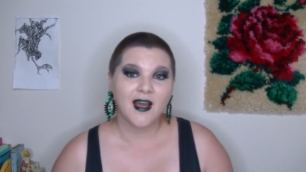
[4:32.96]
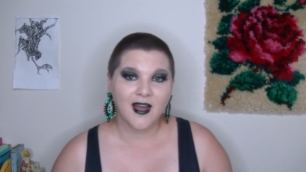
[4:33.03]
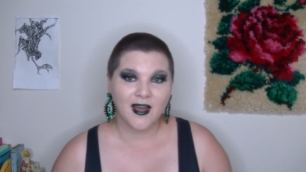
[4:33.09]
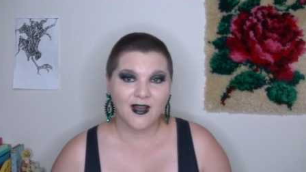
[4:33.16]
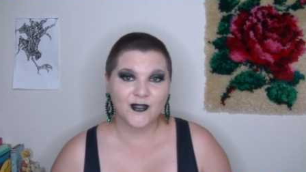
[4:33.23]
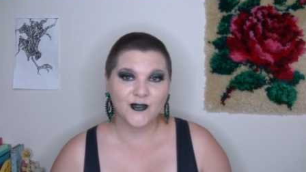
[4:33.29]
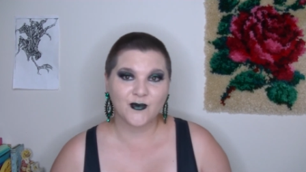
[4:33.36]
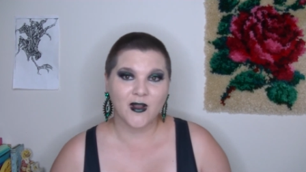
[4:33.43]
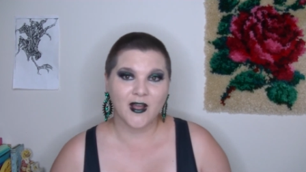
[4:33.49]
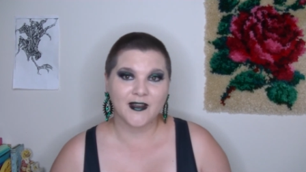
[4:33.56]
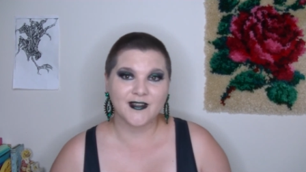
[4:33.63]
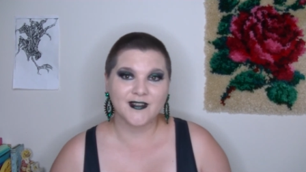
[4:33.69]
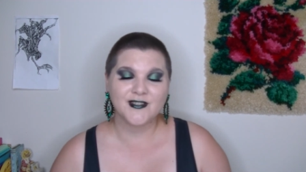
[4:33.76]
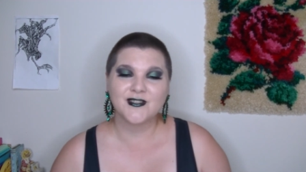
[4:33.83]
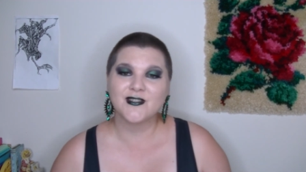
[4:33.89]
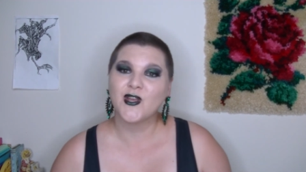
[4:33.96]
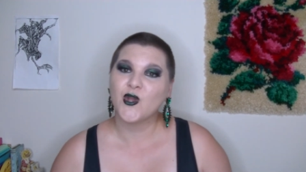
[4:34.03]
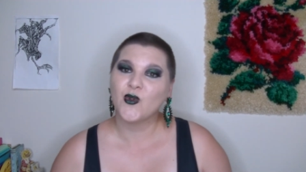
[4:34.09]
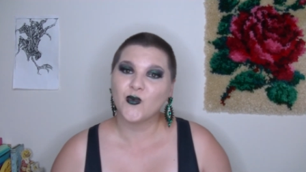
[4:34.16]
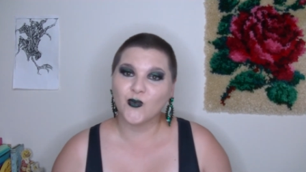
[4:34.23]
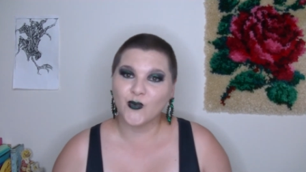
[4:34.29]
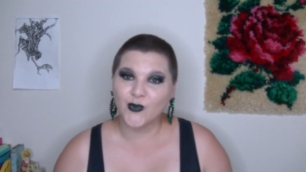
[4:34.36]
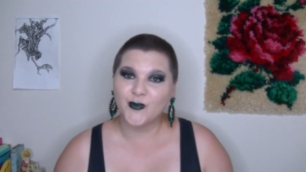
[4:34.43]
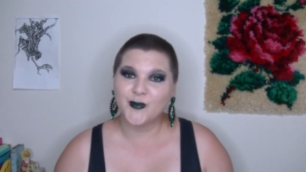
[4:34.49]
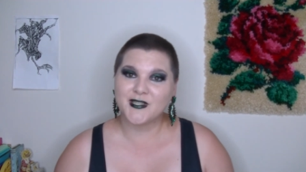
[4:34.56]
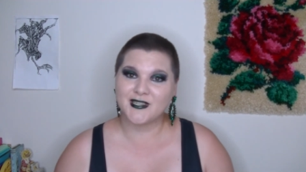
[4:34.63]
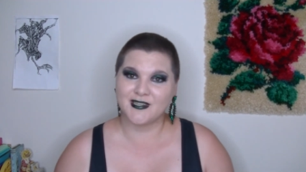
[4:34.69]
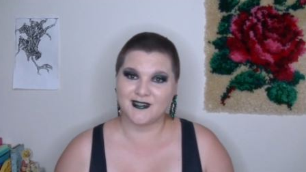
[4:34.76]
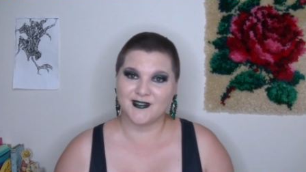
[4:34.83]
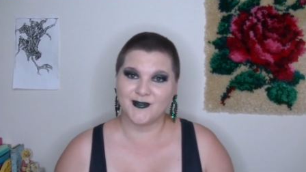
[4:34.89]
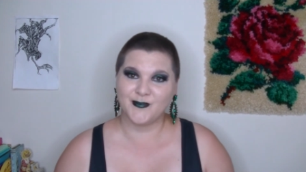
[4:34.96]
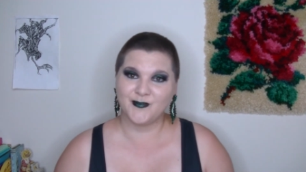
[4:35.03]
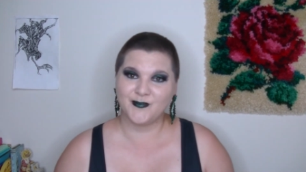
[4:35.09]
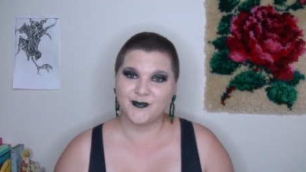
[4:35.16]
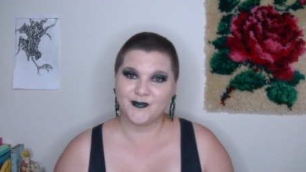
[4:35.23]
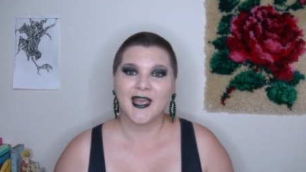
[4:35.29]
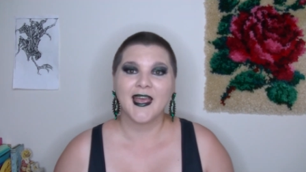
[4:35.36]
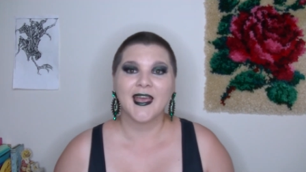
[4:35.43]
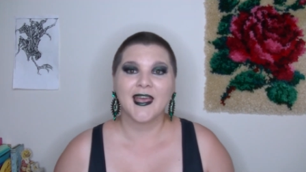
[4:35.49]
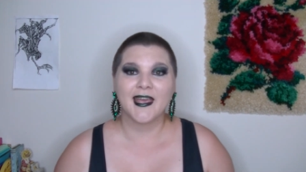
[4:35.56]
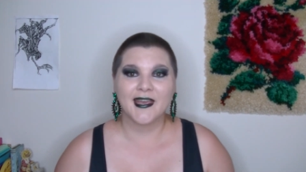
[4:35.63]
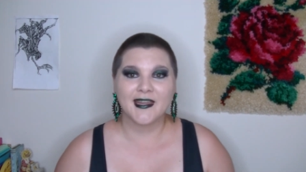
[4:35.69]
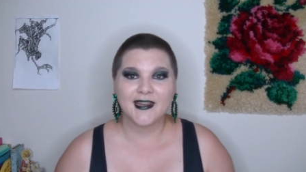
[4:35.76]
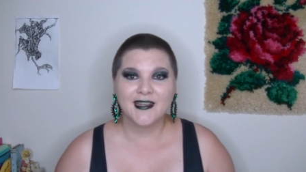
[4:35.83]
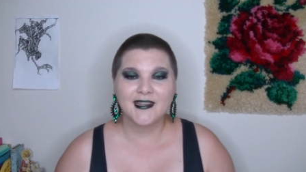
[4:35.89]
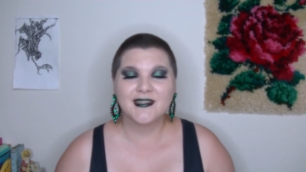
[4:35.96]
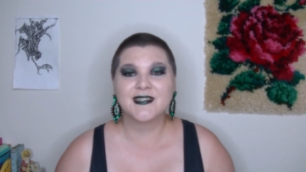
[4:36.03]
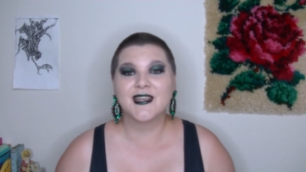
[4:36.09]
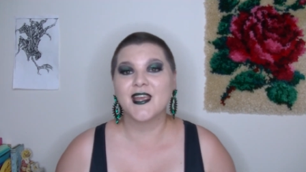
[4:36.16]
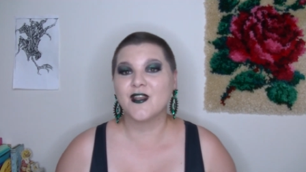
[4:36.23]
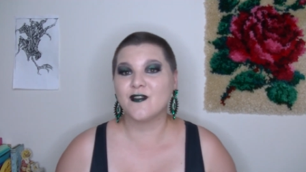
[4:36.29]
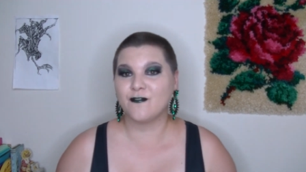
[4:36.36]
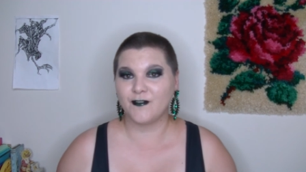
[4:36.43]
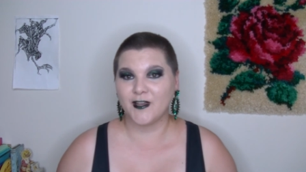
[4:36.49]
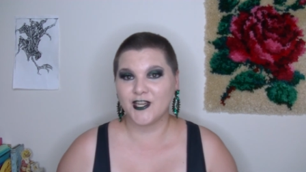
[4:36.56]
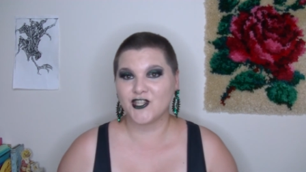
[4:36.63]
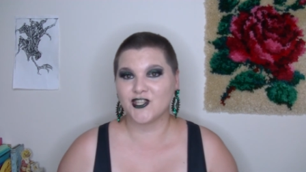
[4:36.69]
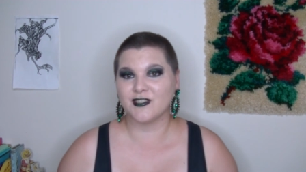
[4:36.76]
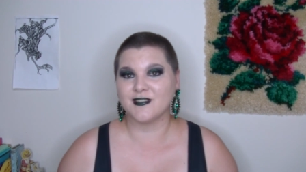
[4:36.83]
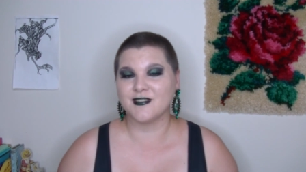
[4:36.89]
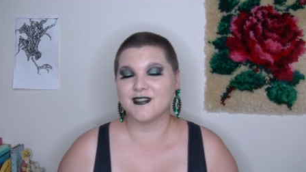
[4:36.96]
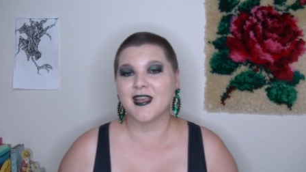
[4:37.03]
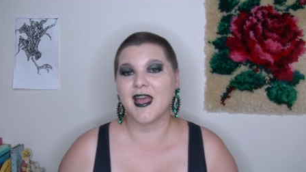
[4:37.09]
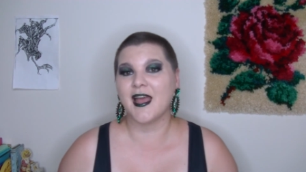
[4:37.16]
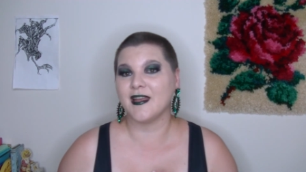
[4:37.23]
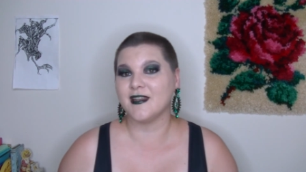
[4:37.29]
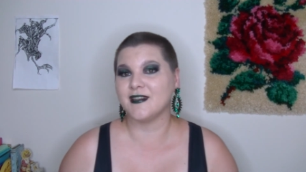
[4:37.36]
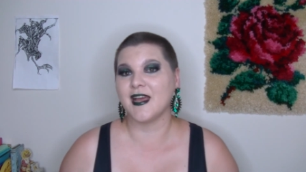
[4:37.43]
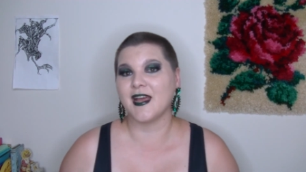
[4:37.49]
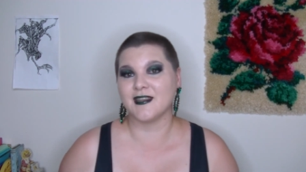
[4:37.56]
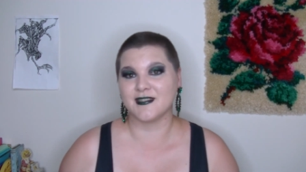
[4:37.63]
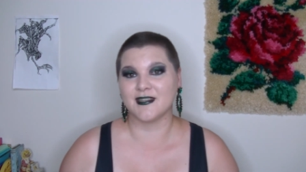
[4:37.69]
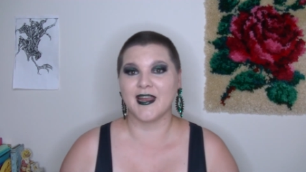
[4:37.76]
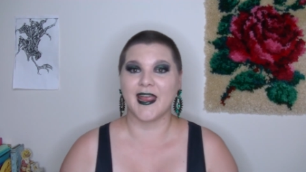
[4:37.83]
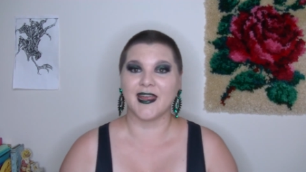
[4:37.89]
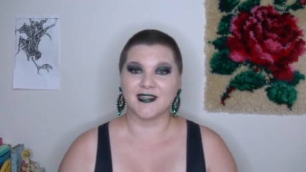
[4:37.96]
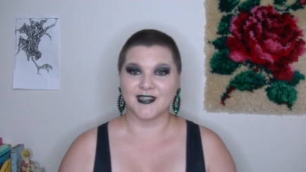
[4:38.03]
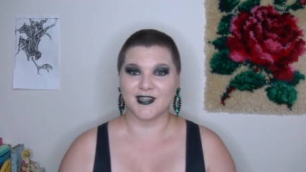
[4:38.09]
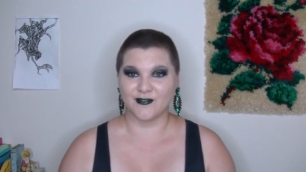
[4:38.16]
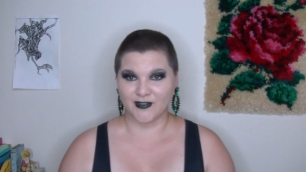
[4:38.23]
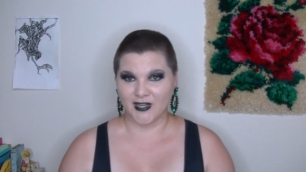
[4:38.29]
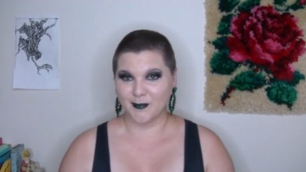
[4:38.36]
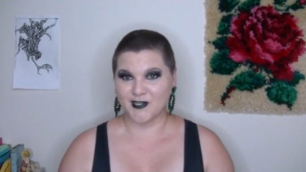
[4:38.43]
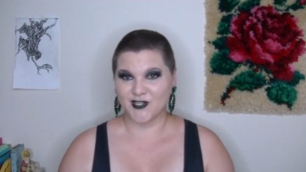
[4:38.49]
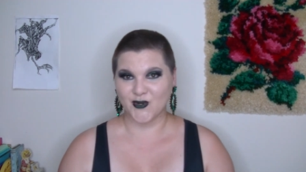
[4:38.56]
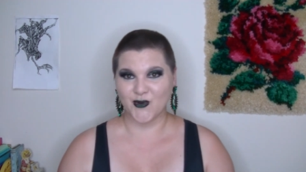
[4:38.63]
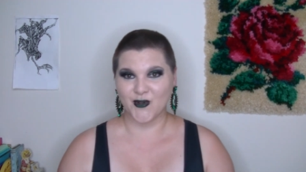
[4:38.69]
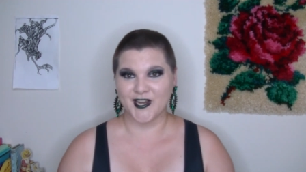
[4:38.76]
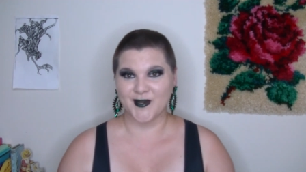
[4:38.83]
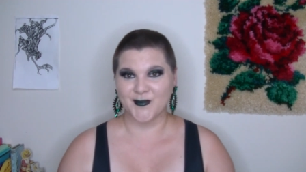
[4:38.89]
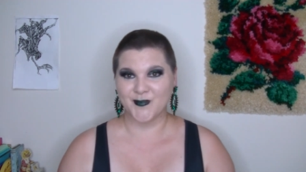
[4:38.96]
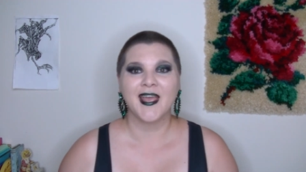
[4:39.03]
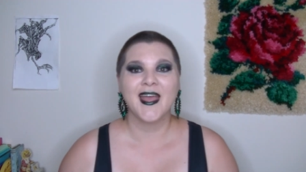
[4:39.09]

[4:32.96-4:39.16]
arthritis, rheumatism, headaches, infections, and as an anti-inflammatory.